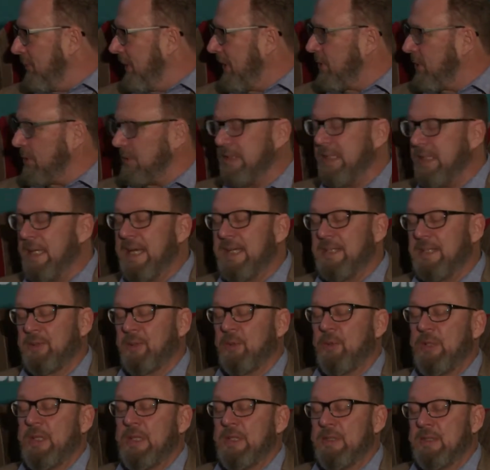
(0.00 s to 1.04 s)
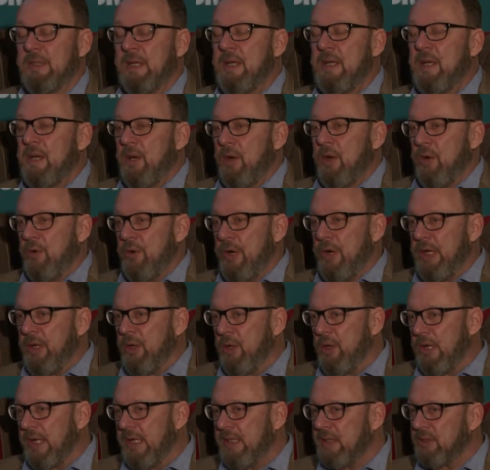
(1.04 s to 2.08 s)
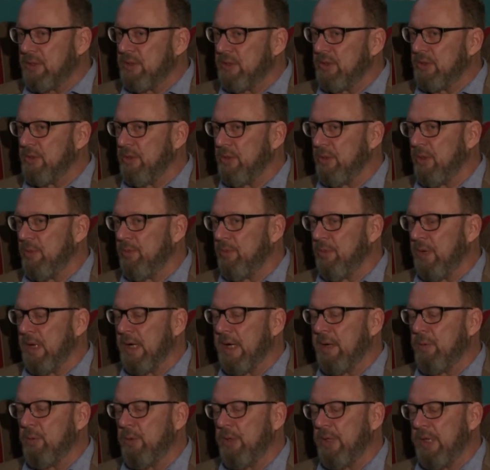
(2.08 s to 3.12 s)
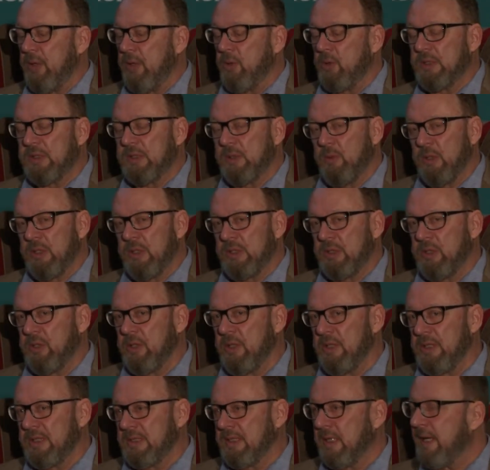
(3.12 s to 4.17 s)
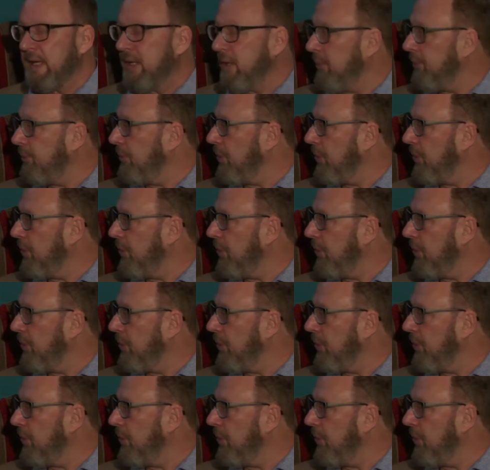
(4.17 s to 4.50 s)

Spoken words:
because he has all these regulations to comply with. He also wants to design a